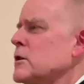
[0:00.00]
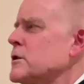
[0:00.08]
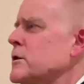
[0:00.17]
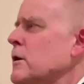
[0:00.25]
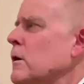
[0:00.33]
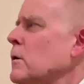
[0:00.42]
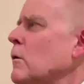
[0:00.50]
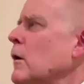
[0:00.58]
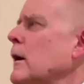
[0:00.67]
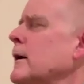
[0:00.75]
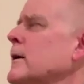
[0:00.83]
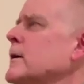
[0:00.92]

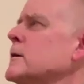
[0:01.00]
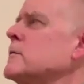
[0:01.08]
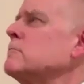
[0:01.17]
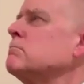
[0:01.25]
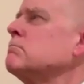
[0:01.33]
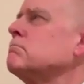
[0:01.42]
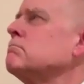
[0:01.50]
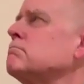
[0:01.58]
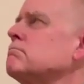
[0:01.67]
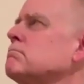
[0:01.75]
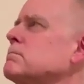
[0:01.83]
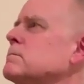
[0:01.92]
So
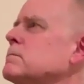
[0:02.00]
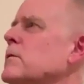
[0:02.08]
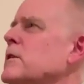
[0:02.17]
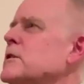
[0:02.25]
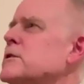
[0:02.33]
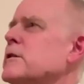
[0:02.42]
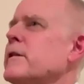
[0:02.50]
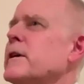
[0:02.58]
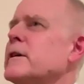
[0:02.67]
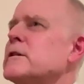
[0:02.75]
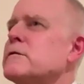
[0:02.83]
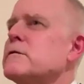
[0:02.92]
these are
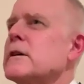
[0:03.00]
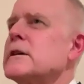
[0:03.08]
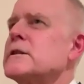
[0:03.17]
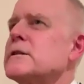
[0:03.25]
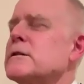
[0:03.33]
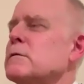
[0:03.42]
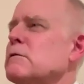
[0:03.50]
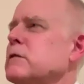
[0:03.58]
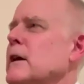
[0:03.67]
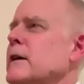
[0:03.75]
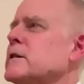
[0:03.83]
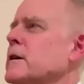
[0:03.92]
things for us to
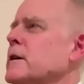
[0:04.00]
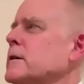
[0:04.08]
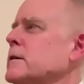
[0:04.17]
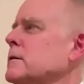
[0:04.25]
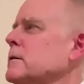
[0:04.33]
reflect on.